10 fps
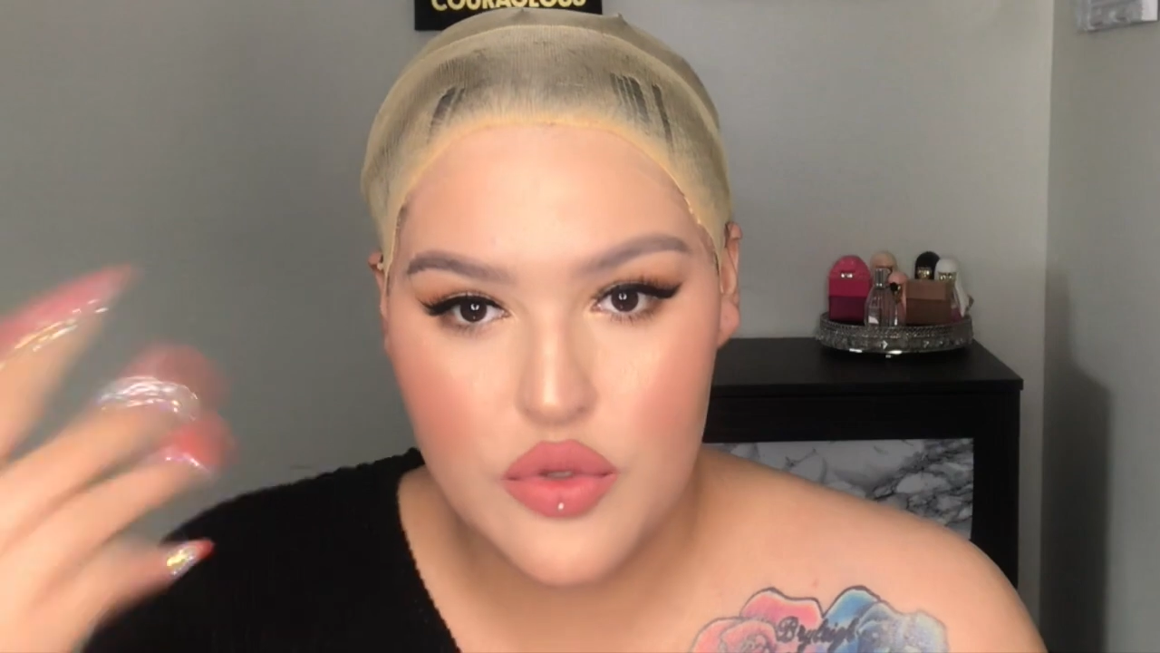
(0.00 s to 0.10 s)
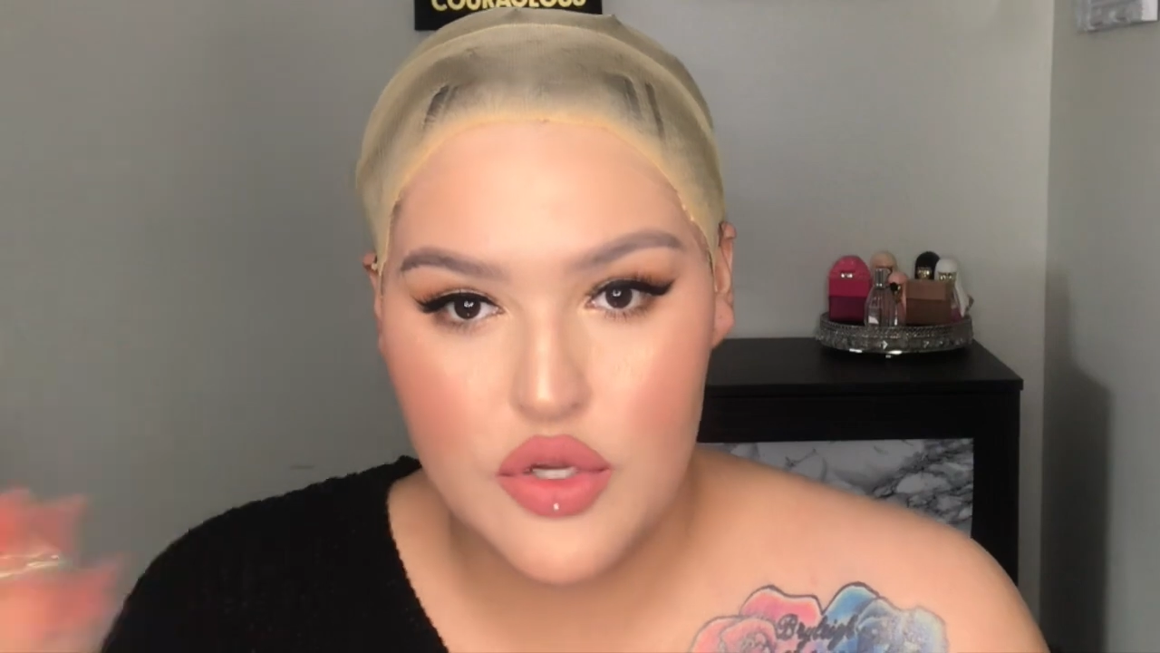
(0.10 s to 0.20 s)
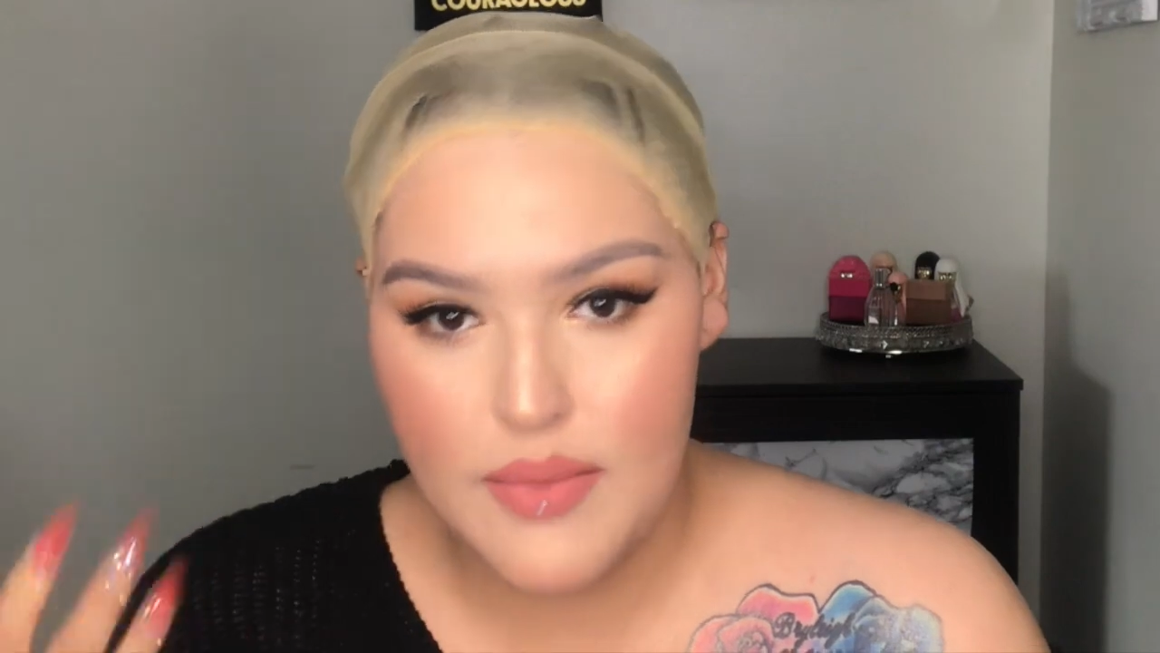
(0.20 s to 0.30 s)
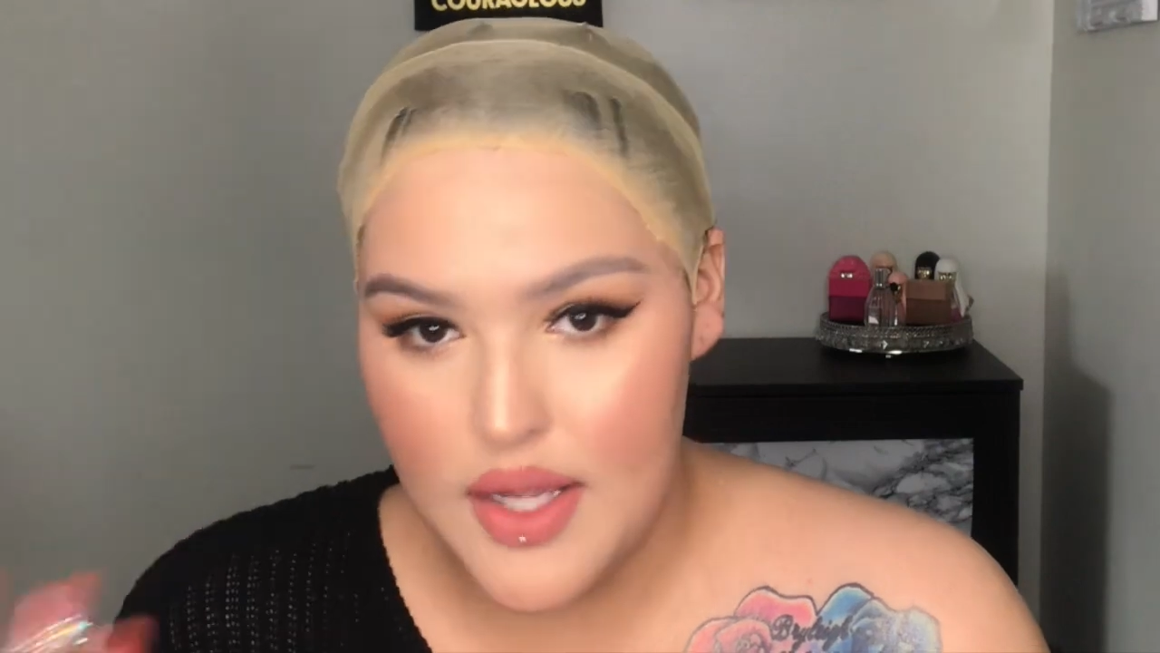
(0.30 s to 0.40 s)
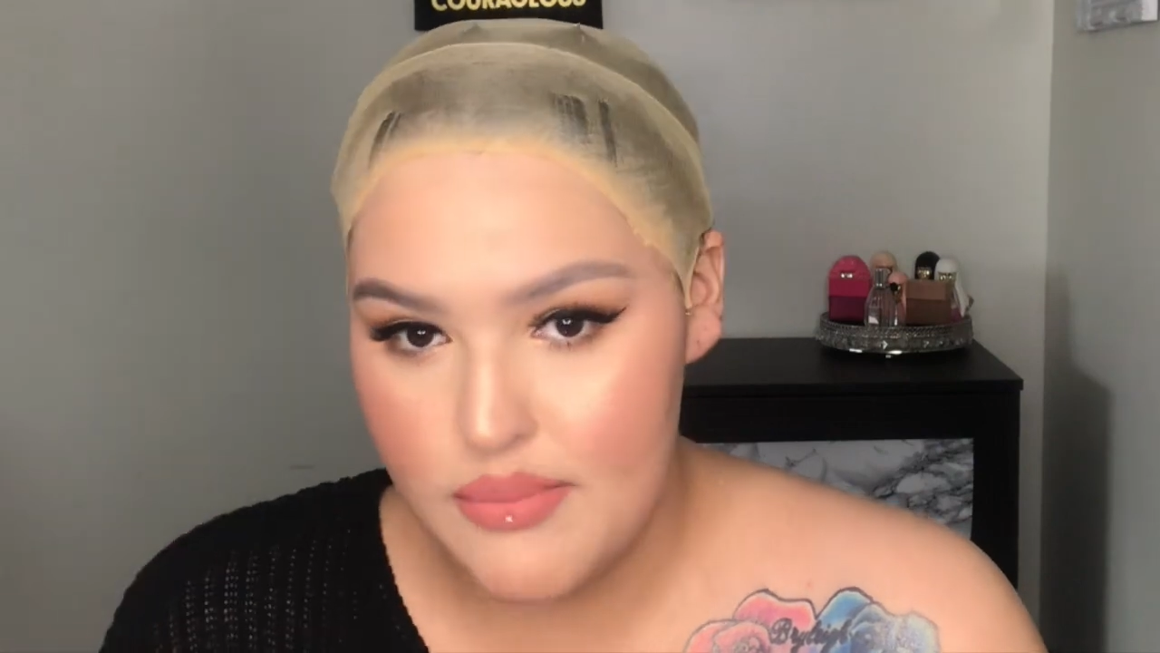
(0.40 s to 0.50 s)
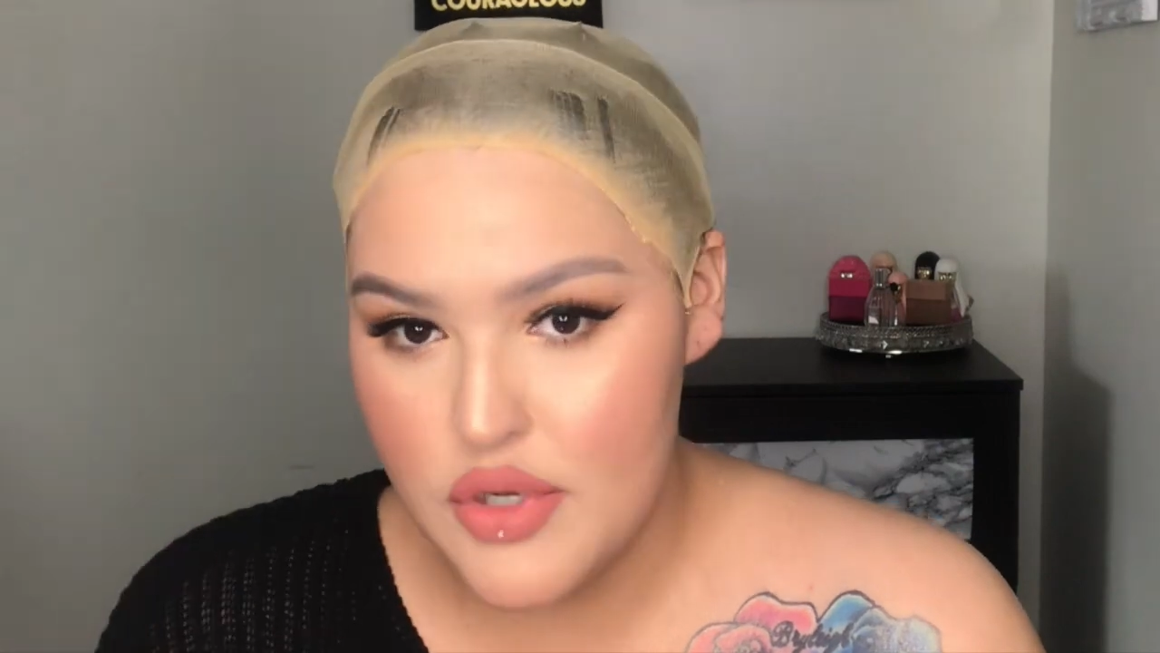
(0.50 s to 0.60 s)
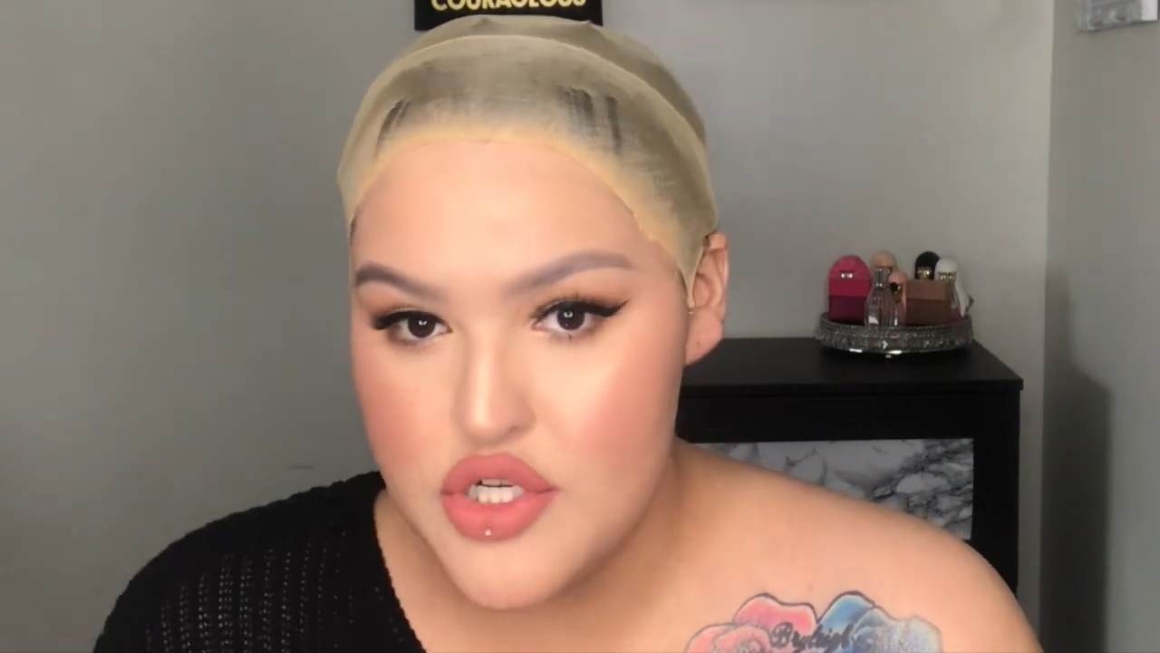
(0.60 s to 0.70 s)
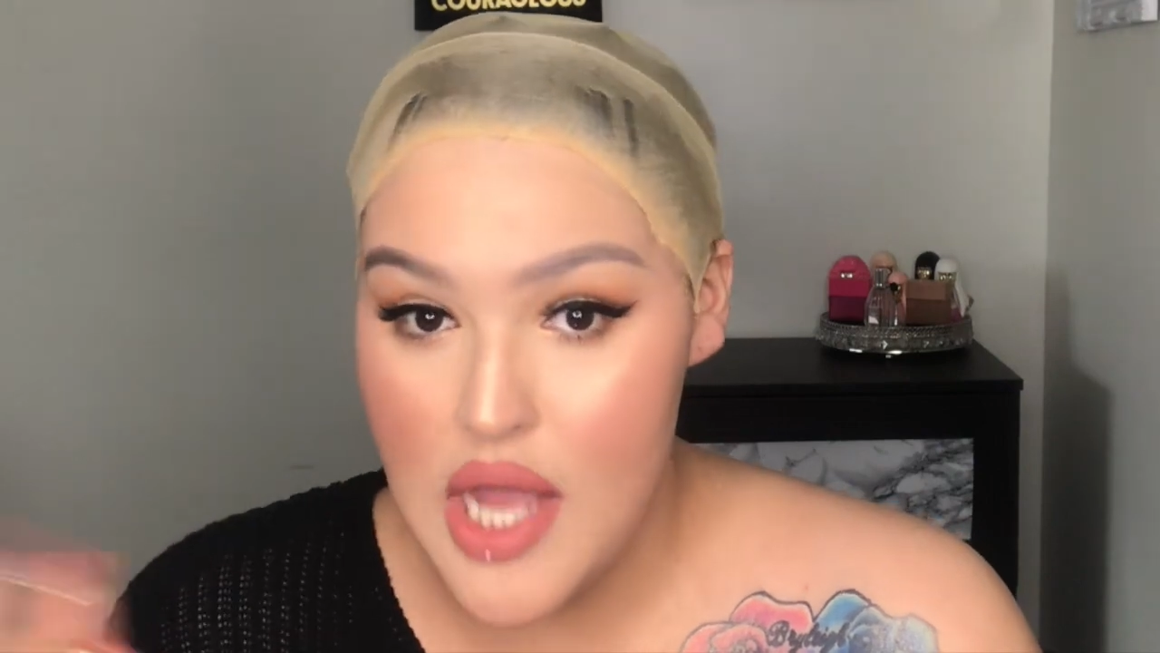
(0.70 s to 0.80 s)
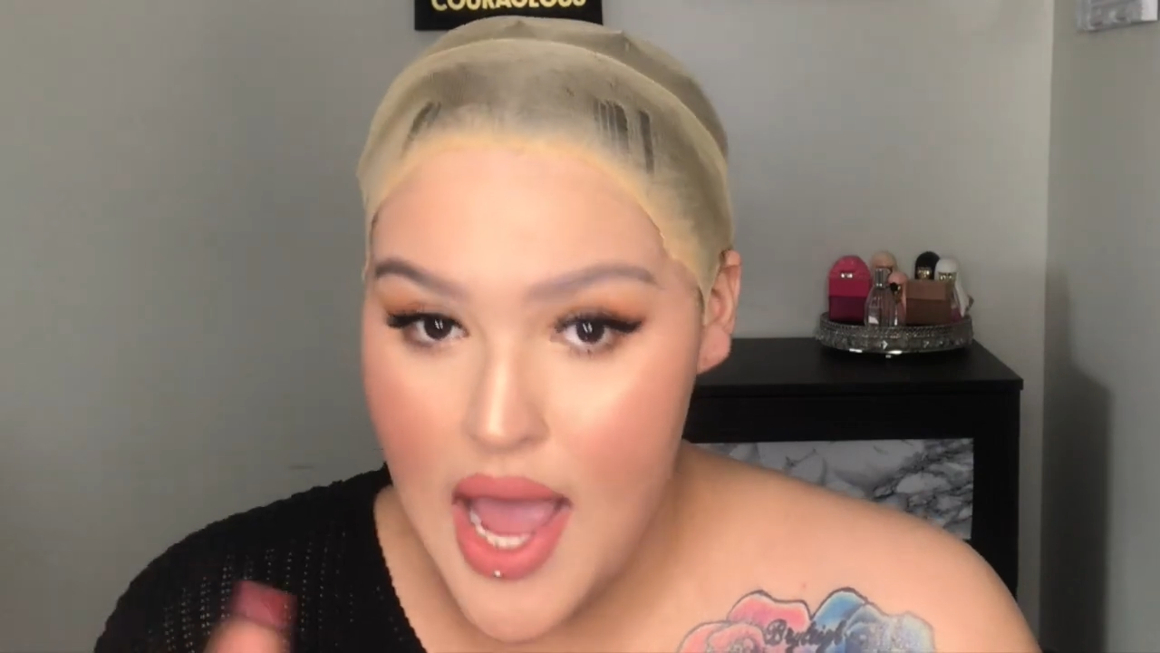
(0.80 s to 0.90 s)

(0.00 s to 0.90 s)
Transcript: with your makeup brush